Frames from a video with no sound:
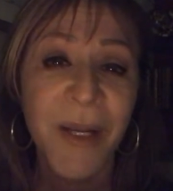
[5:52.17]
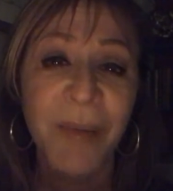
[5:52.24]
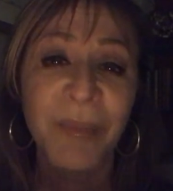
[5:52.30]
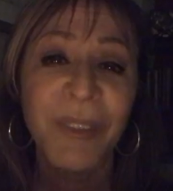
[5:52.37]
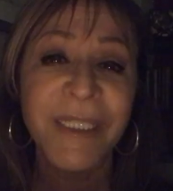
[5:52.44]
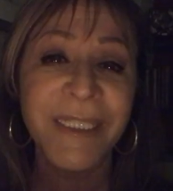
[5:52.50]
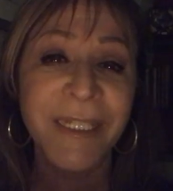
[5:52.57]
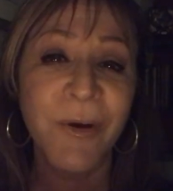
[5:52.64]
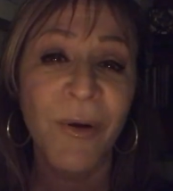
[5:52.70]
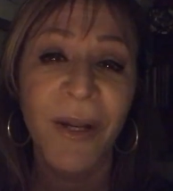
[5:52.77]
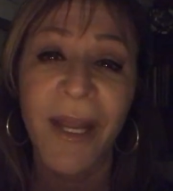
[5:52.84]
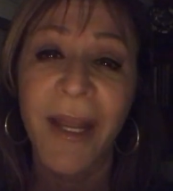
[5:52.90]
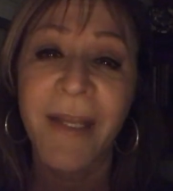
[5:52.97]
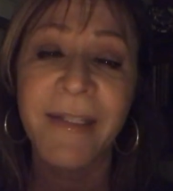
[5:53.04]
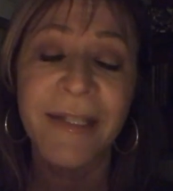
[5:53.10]
Please go
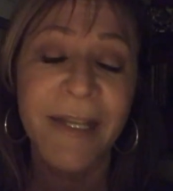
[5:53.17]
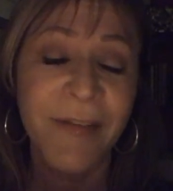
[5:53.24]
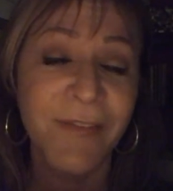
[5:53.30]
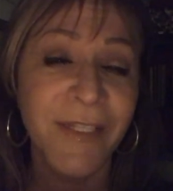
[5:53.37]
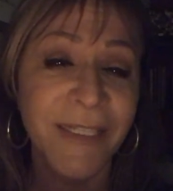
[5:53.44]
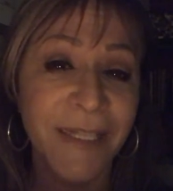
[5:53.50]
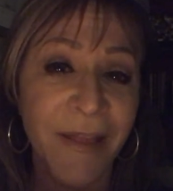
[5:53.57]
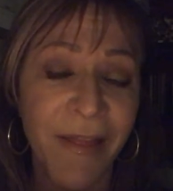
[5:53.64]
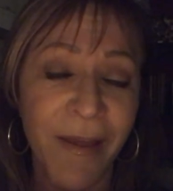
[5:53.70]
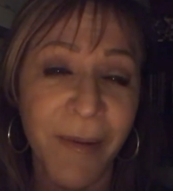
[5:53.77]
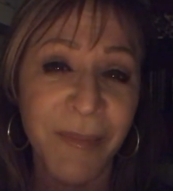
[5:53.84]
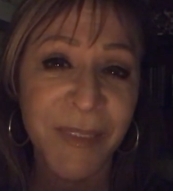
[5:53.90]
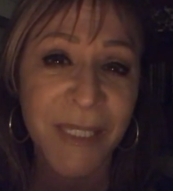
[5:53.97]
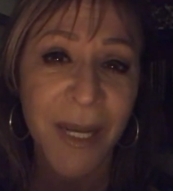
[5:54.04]
ahead and give this a thumbs